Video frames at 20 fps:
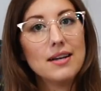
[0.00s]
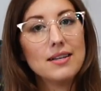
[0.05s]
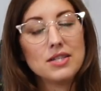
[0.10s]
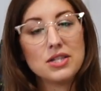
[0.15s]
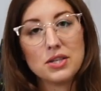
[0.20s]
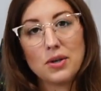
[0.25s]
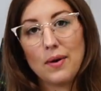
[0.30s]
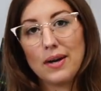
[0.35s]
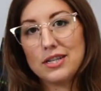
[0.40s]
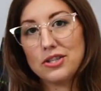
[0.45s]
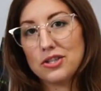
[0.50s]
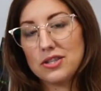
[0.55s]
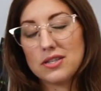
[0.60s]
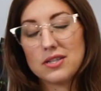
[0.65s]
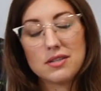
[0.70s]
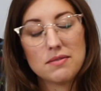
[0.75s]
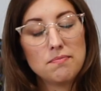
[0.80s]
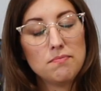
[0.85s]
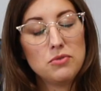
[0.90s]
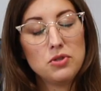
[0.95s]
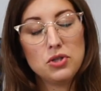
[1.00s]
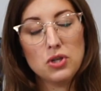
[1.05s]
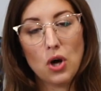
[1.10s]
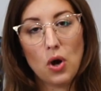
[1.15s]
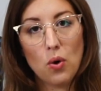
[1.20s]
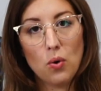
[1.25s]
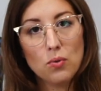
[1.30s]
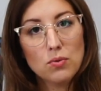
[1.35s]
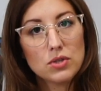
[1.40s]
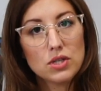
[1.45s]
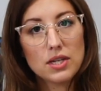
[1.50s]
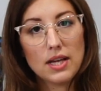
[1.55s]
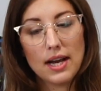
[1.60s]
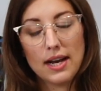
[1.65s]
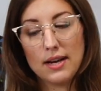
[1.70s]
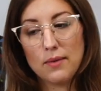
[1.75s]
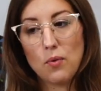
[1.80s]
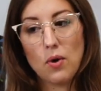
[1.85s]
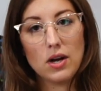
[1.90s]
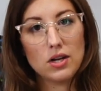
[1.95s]
And so I just don't, and
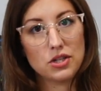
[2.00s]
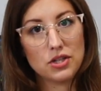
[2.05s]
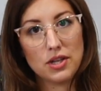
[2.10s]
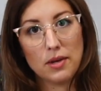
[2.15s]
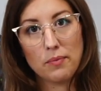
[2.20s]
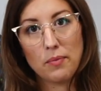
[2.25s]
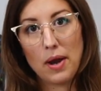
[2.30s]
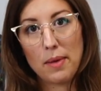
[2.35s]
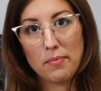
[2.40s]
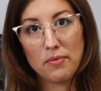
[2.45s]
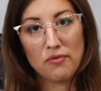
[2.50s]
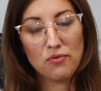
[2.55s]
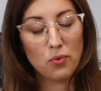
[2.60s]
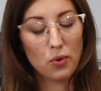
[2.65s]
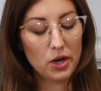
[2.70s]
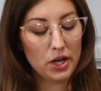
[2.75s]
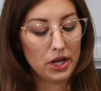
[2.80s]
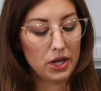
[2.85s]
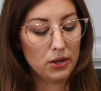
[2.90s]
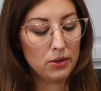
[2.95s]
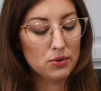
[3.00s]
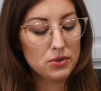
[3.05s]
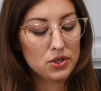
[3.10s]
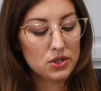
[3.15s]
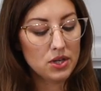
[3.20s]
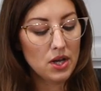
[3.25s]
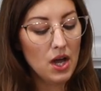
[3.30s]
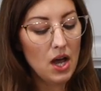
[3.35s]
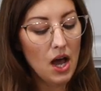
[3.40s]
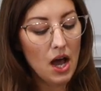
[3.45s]
I wash them right before use.